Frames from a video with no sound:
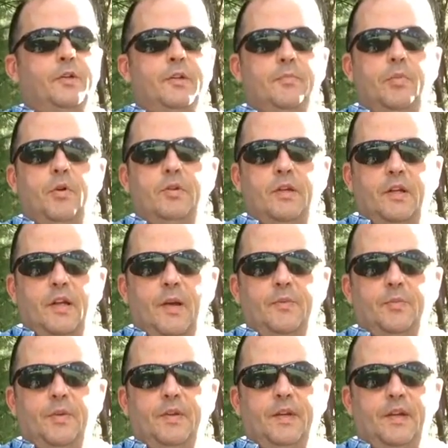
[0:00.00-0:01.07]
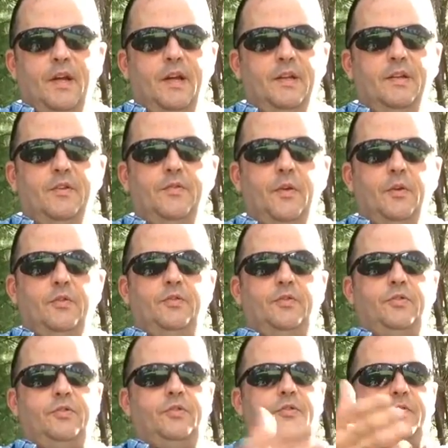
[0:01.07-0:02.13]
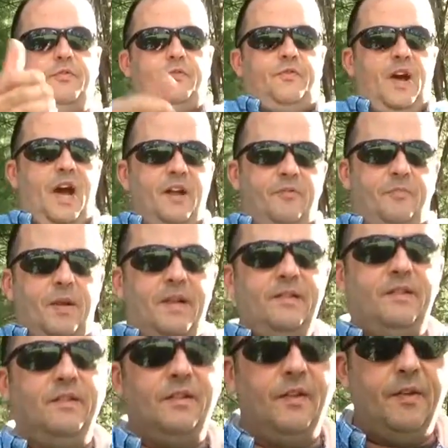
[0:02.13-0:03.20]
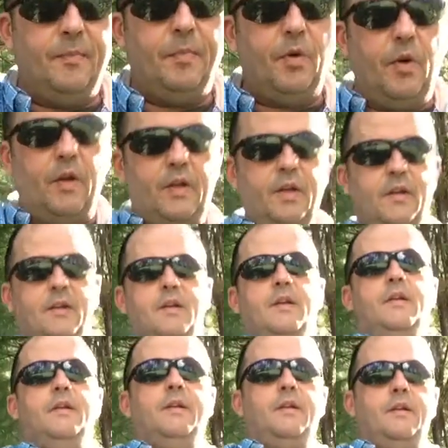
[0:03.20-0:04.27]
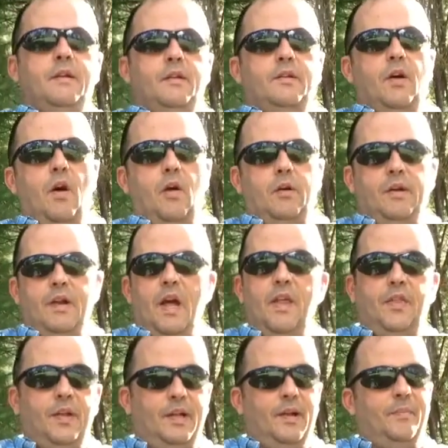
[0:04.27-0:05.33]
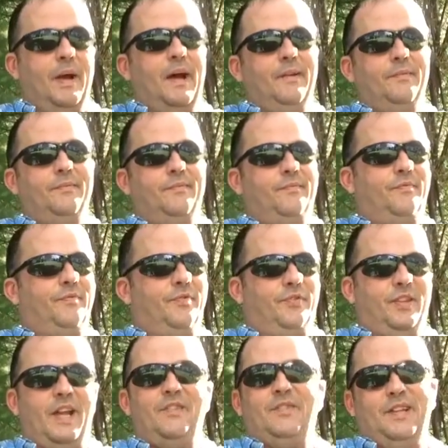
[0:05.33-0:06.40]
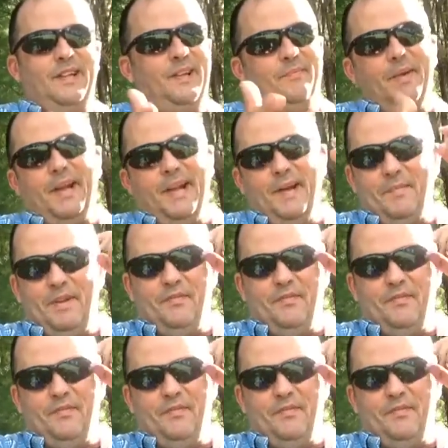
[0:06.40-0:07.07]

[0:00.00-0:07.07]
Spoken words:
book that comes with the gun. The first 5 pages of the book talk nothing about safety. It may not be